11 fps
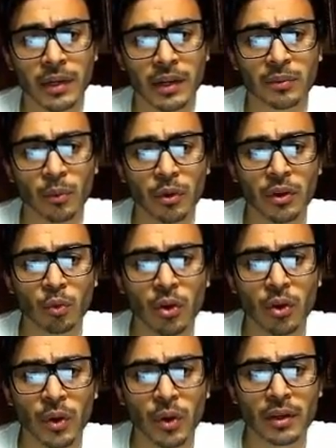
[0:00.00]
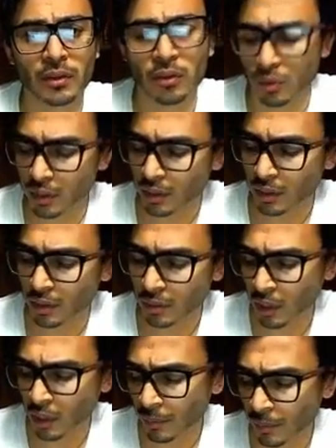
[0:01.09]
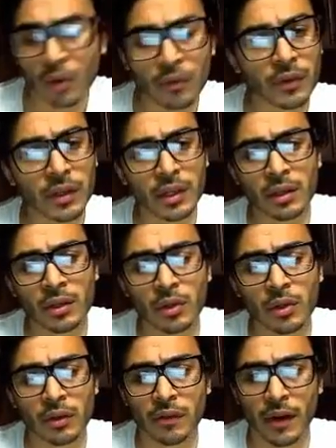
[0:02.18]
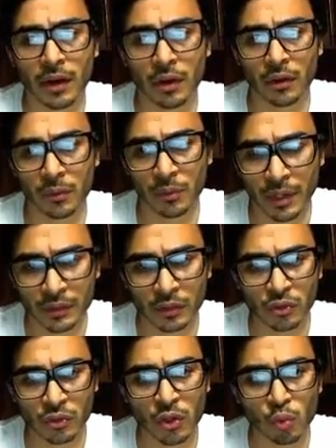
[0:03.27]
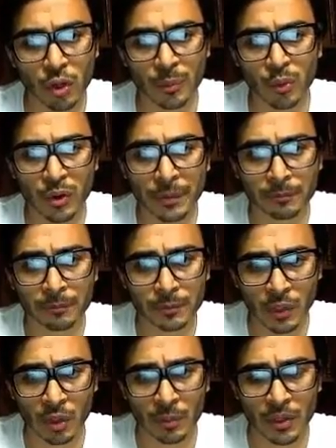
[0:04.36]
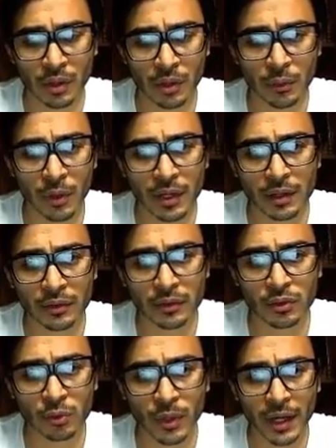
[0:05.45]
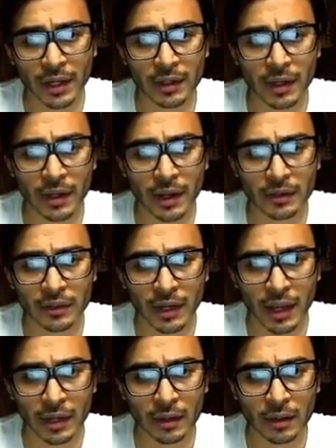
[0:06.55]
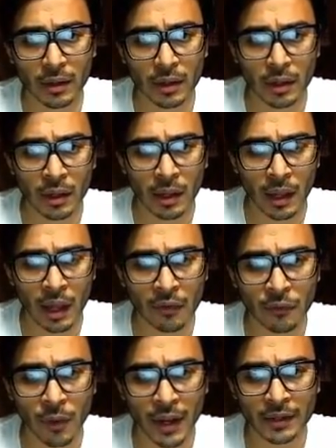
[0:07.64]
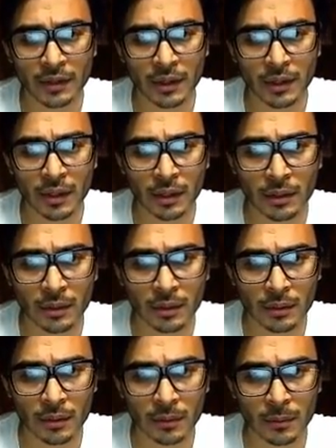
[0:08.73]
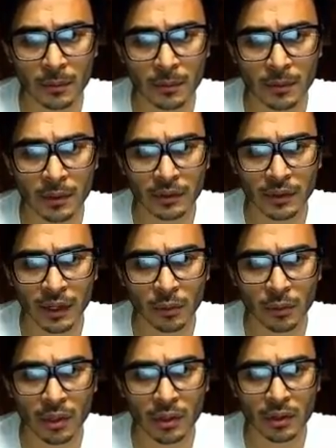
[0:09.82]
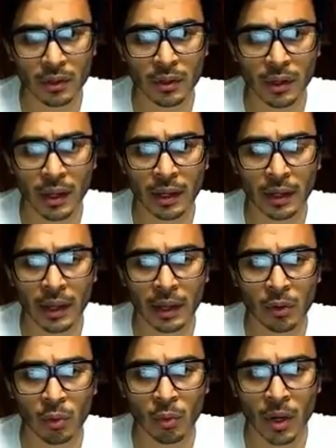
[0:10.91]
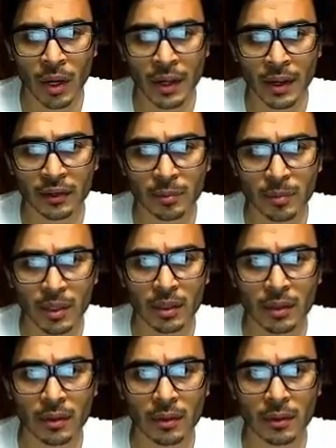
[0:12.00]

there's more than one way to do it. Hopefully you can find other ways. I'll show you one more. The other way is to recognize that FYD, this angle here, and angle YXB,